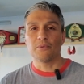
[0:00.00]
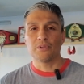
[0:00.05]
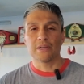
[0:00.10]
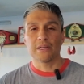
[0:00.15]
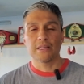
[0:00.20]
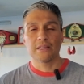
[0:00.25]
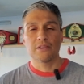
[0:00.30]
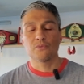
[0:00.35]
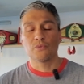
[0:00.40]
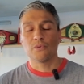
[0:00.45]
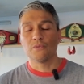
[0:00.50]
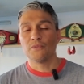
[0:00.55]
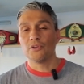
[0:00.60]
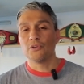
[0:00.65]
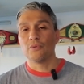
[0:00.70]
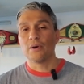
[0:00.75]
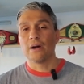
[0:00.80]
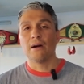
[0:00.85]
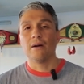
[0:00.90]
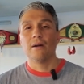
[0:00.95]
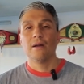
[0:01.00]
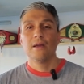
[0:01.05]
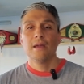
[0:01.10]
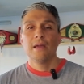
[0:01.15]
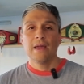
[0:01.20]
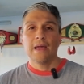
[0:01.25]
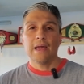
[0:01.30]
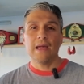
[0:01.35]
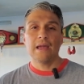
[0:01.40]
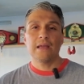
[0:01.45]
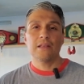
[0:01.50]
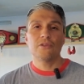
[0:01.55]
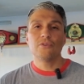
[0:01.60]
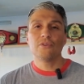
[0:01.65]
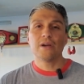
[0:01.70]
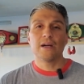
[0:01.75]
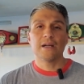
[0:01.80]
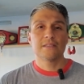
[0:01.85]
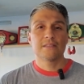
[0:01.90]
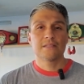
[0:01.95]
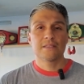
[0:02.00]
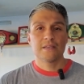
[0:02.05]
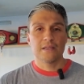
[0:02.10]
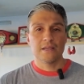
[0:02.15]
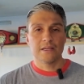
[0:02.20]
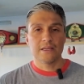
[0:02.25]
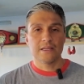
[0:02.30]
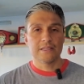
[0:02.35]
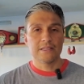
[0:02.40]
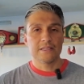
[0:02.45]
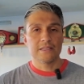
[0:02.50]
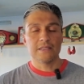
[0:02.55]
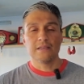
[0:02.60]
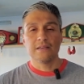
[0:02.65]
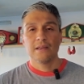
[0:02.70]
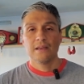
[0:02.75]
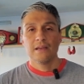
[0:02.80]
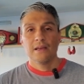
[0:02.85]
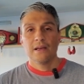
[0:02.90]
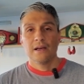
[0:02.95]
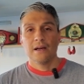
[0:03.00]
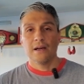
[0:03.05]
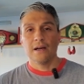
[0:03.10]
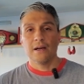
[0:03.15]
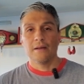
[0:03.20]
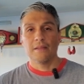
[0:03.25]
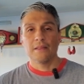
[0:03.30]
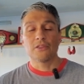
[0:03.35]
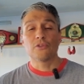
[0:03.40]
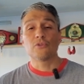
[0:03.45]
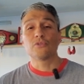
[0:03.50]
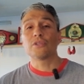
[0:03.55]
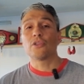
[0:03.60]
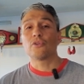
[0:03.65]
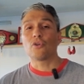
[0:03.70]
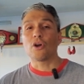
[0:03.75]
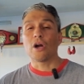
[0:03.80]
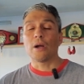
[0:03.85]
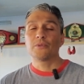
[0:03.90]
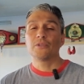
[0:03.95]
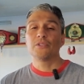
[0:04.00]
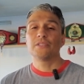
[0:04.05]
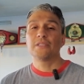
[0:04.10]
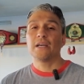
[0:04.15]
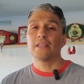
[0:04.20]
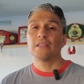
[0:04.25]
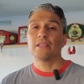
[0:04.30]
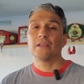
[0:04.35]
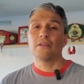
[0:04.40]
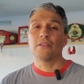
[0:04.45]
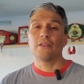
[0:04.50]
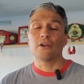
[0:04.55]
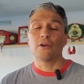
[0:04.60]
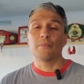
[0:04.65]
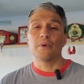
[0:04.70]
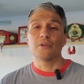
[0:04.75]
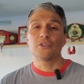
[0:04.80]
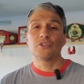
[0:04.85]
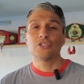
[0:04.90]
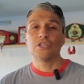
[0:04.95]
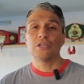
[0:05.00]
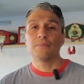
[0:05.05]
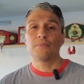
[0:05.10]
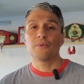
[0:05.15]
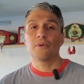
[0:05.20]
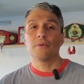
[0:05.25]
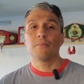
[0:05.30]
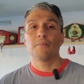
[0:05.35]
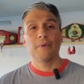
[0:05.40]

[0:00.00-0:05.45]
to get this review out. And you guys can see that there's other options out there that are much cheaper.